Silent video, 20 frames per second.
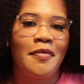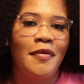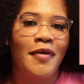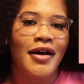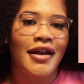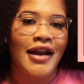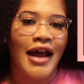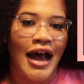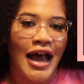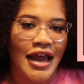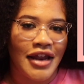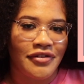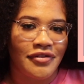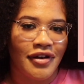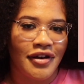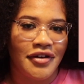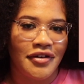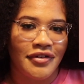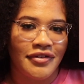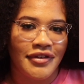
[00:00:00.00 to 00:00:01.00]
1,
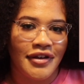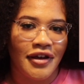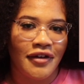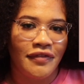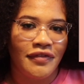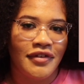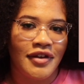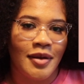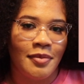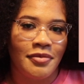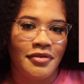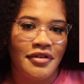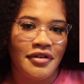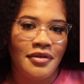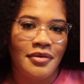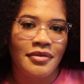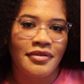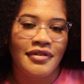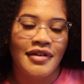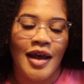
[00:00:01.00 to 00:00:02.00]
hydrate yourself. Tip
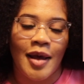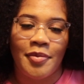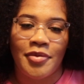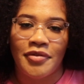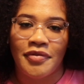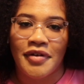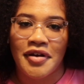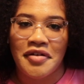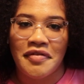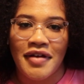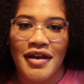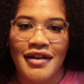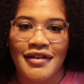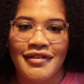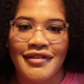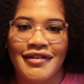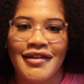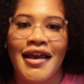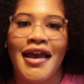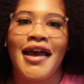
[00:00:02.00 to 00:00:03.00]
2, stop the
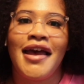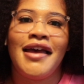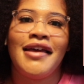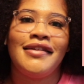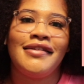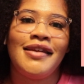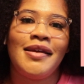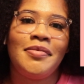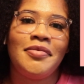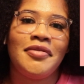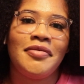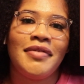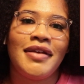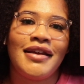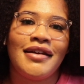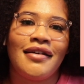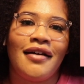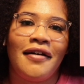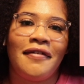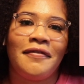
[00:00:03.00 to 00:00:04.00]
regrets. Tip
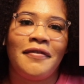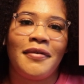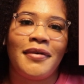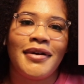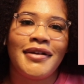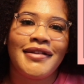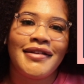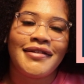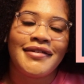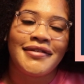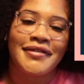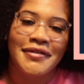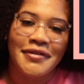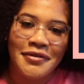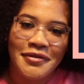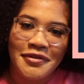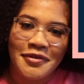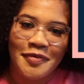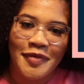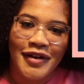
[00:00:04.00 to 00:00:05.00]
3, avoid the
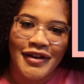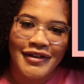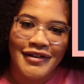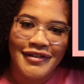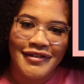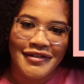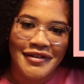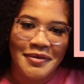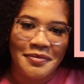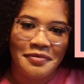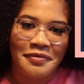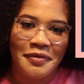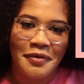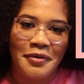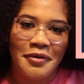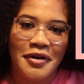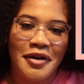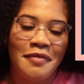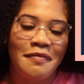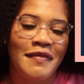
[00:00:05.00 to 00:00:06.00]
snooze button. Tip
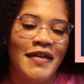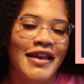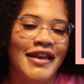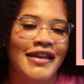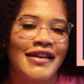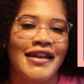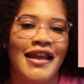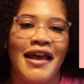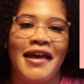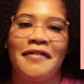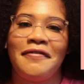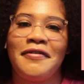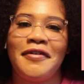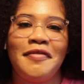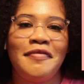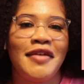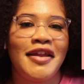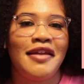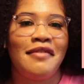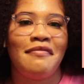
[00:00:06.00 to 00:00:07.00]
4, making every
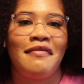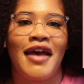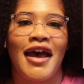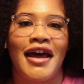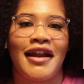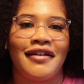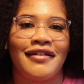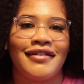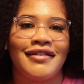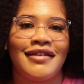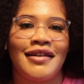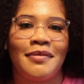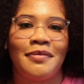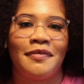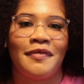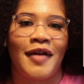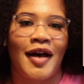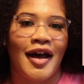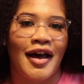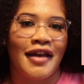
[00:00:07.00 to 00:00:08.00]
minute matter.
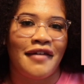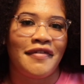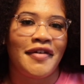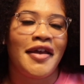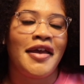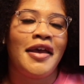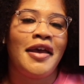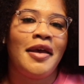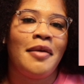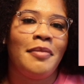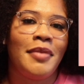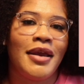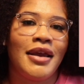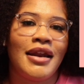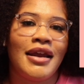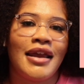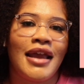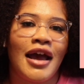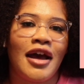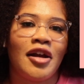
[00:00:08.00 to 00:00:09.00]
Tip 5, being
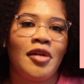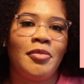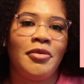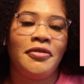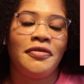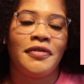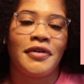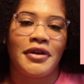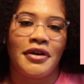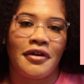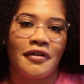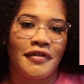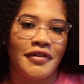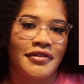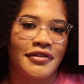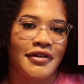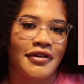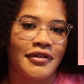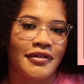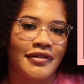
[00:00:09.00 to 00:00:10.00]
accountable for your
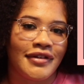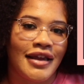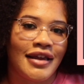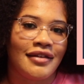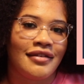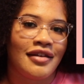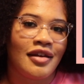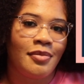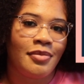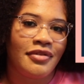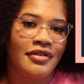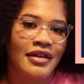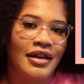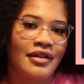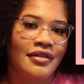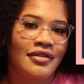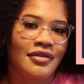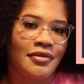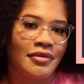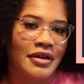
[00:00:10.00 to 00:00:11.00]
results. And tip
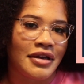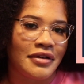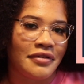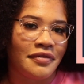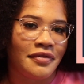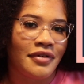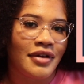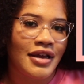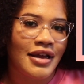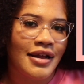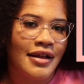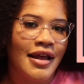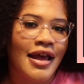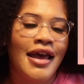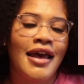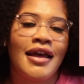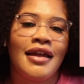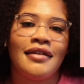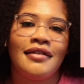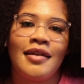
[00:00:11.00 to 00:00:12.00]
6, screen free.
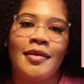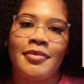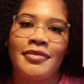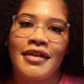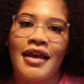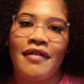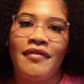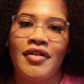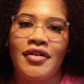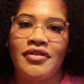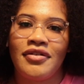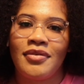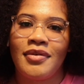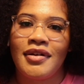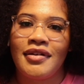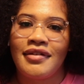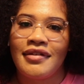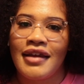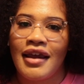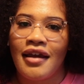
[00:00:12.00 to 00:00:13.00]
Tip 7, do
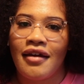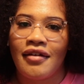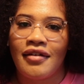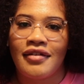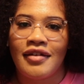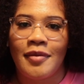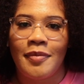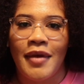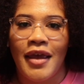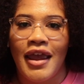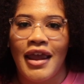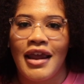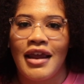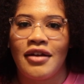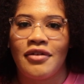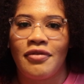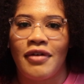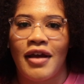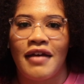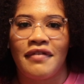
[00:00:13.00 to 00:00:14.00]
it scared. Tip
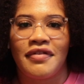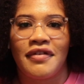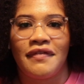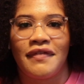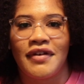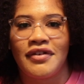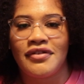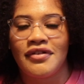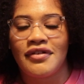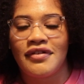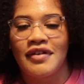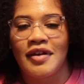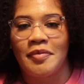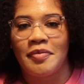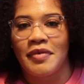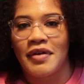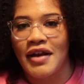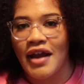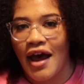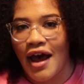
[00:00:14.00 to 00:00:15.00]
8, craft the vision.
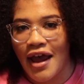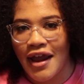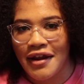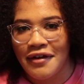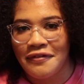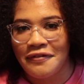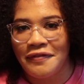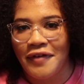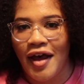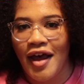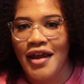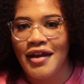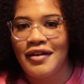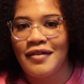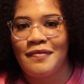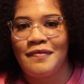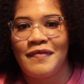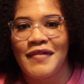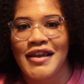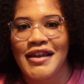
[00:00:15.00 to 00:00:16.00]
Tip 9, find
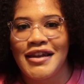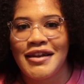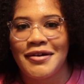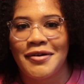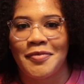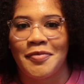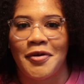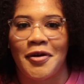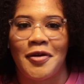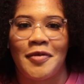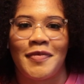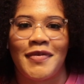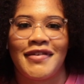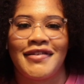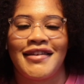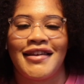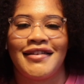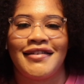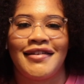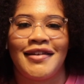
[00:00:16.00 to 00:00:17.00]
a meaning or
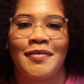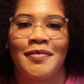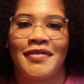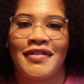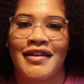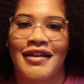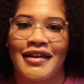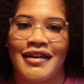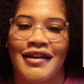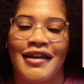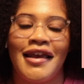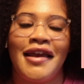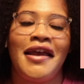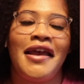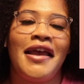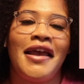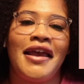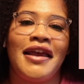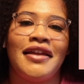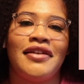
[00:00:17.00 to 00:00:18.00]
purpose. And tip 10,
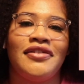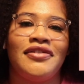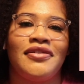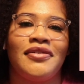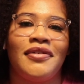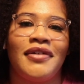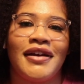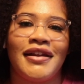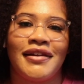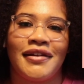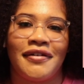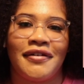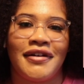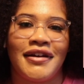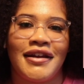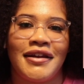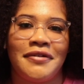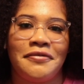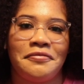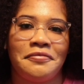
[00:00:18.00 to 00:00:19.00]
enjoy
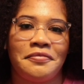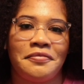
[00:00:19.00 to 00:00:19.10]
learning.